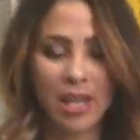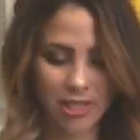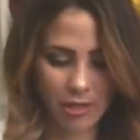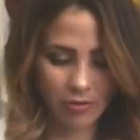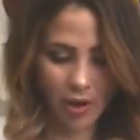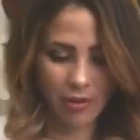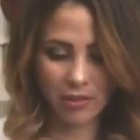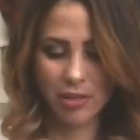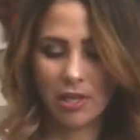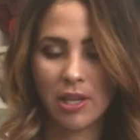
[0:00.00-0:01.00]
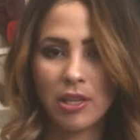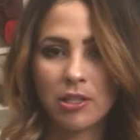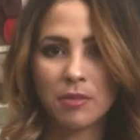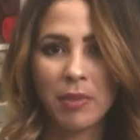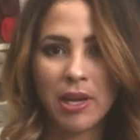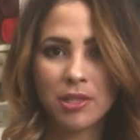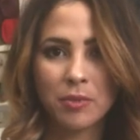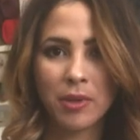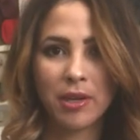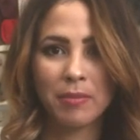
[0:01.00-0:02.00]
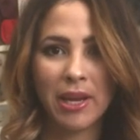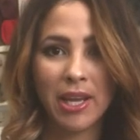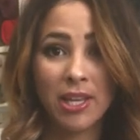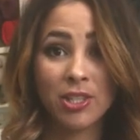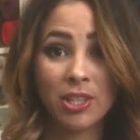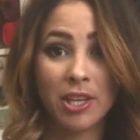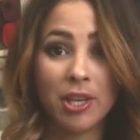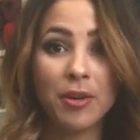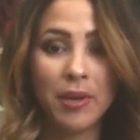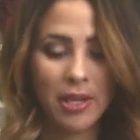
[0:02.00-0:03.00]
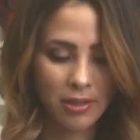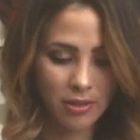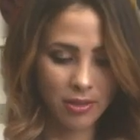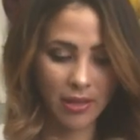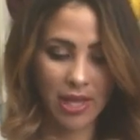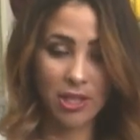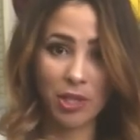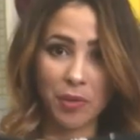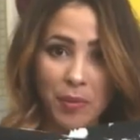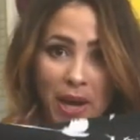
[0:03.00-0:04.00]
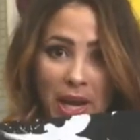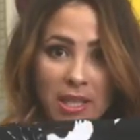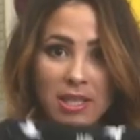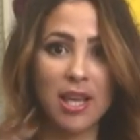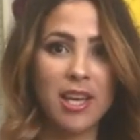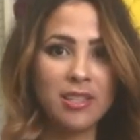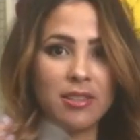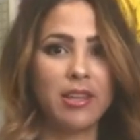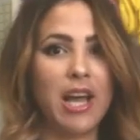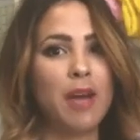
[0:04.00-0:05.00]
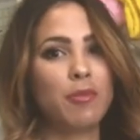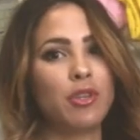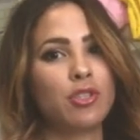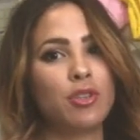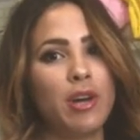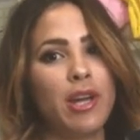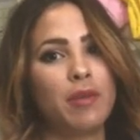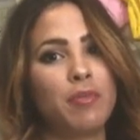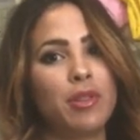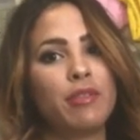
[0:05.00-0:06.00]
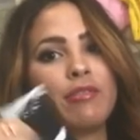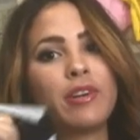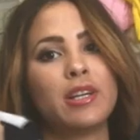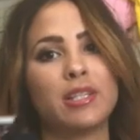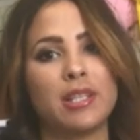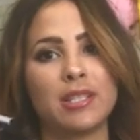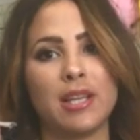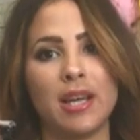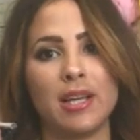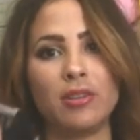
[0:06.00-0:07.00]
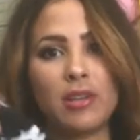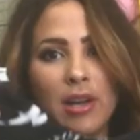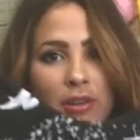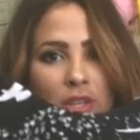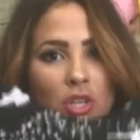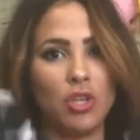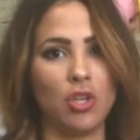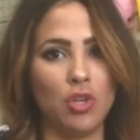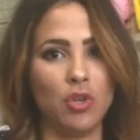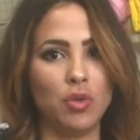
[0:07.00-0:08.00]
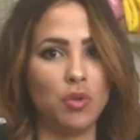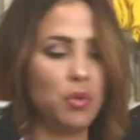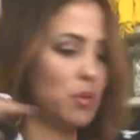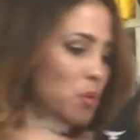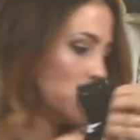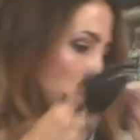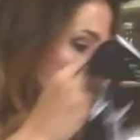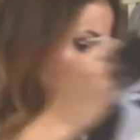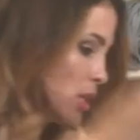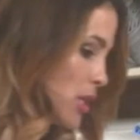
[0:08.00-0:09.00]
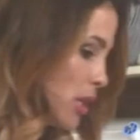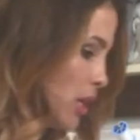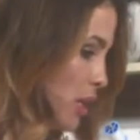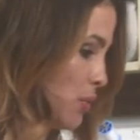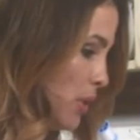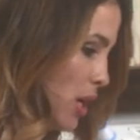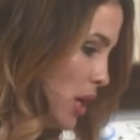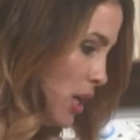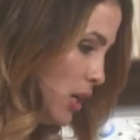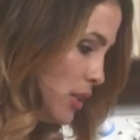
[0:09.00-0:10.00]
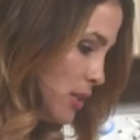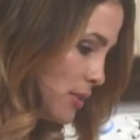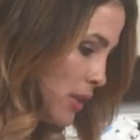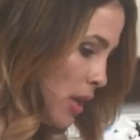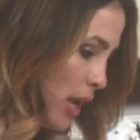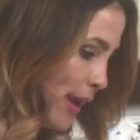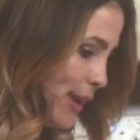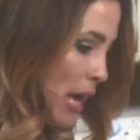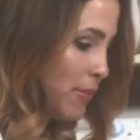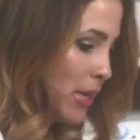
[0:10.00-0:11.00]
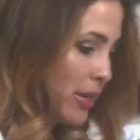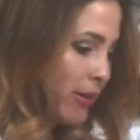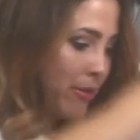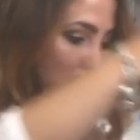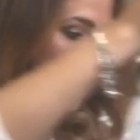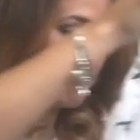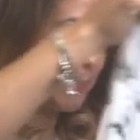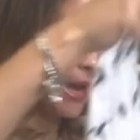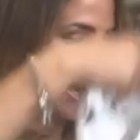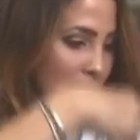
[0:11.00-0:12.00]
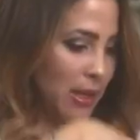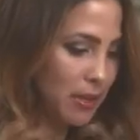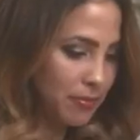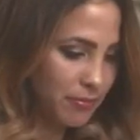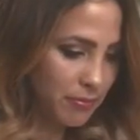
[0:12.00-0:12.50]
except for obviously at those spots where my hands are gonna go in, so that's great. So now I'm going to go ahead and put the front aside. Look at how cute. Can't wait. And now I'm gonna grab my back.